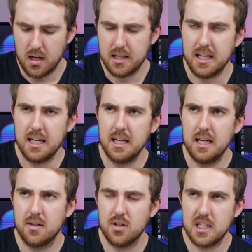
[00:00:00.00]

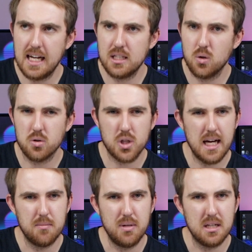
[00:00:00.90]
the 3080 also
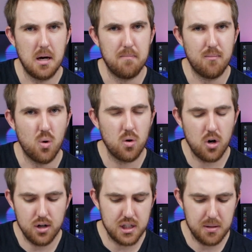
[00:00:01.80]
had a bit more
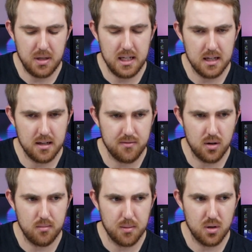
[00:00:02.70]
RGB, if I
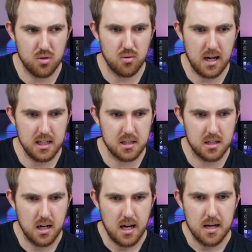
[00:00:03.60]
remember right.